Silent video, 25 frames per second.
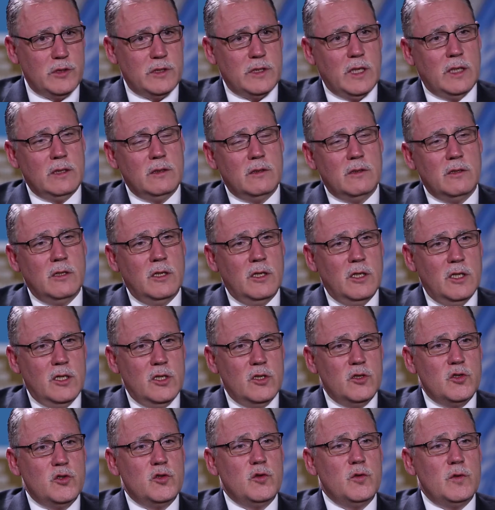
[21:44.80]
ratio
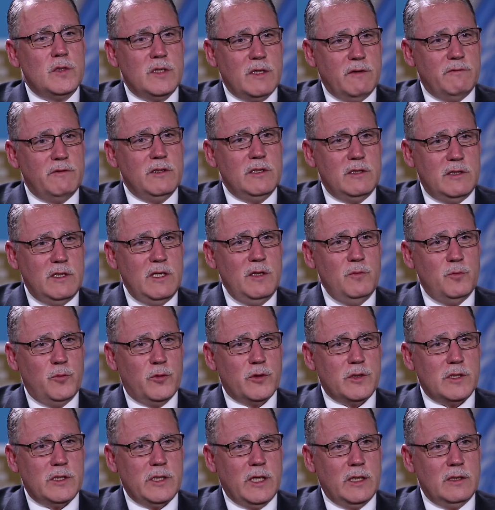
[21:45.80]
in least
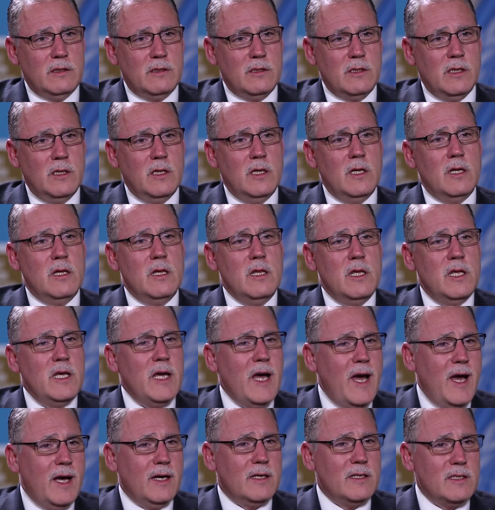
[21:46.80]
developed countries is
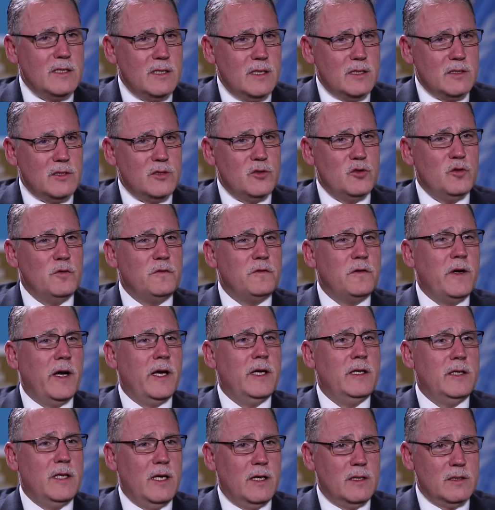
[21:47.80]
17%.
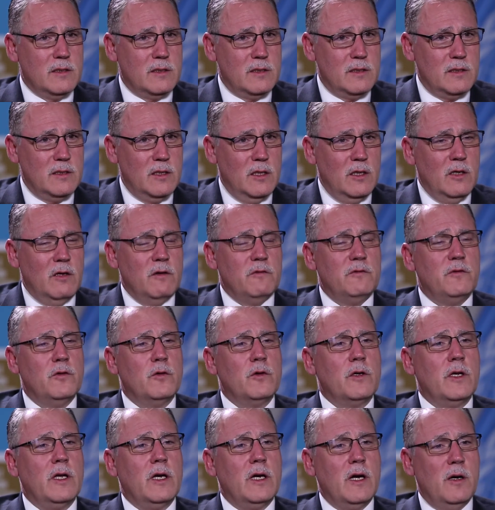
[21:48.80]
And if we
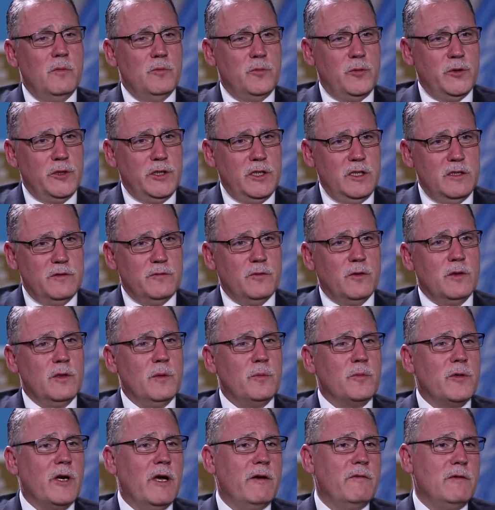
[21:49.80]
manage to increase
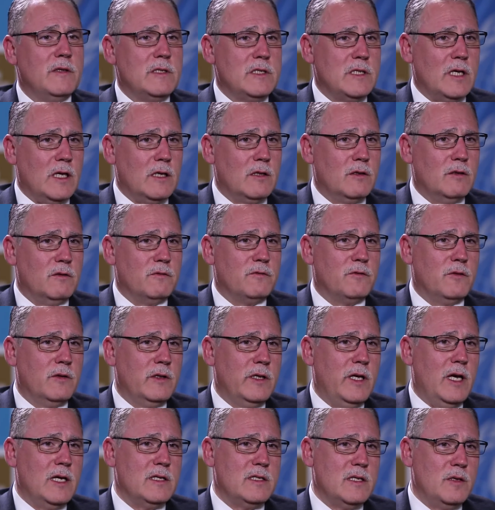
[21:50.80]
that ratio in
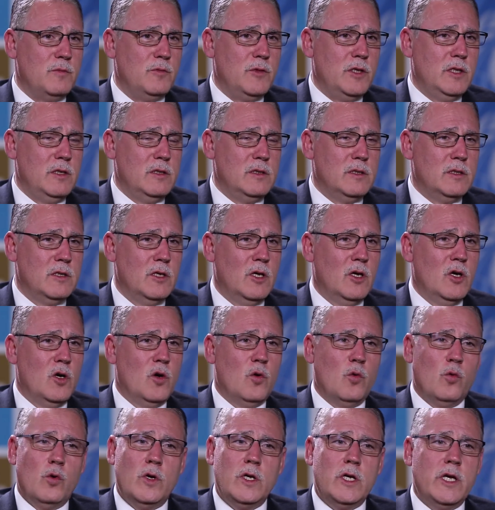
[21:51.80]
Afghanistan from
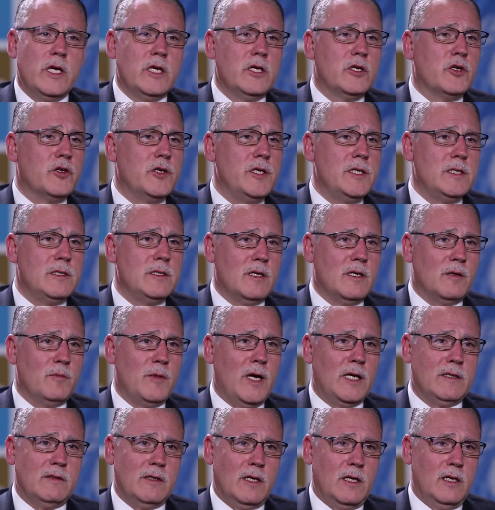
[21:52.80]
2%
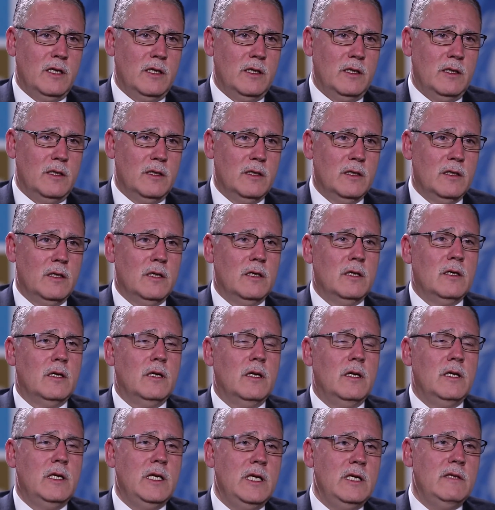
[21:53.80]
to
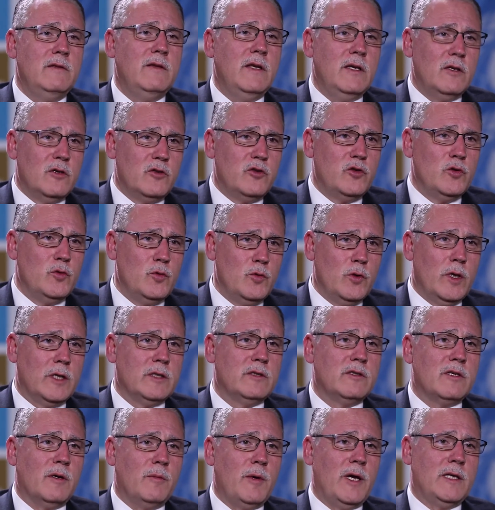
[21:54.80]
17%, the
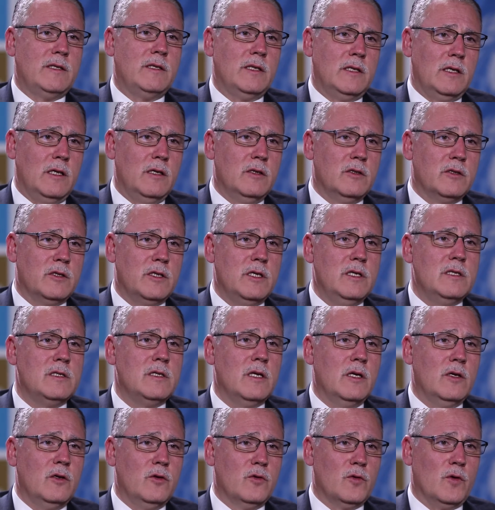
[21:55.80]
access to
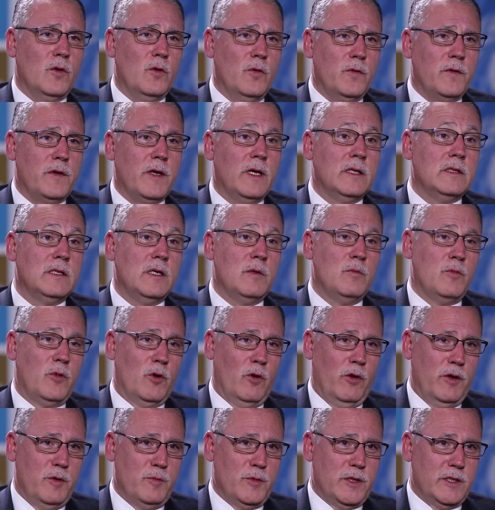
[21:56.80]
finance for the
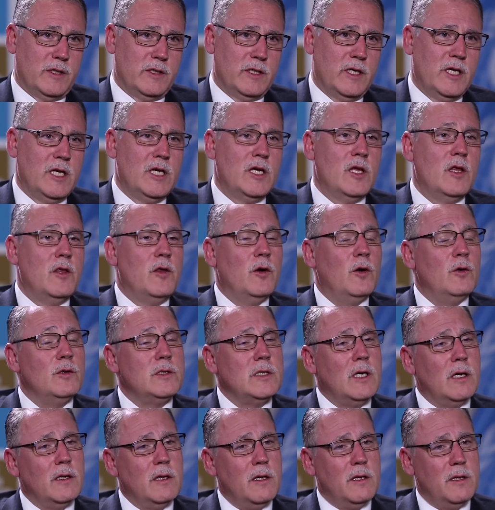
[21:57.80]
companies, for the
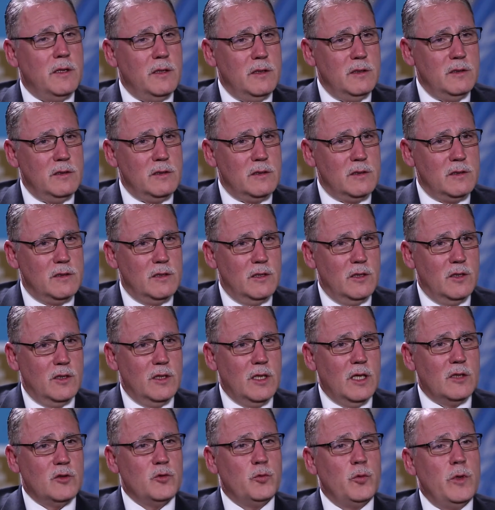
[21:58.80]
private sector,
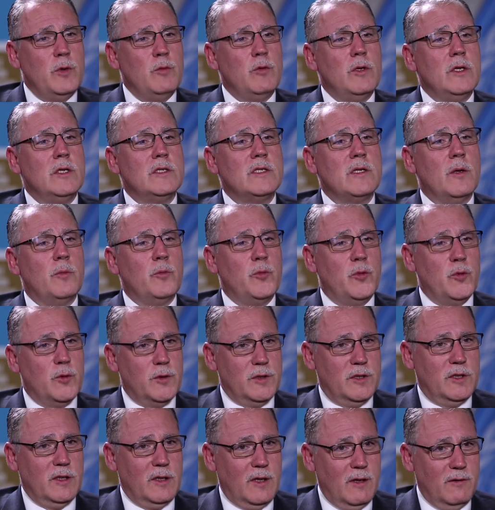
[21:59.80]
that we will support the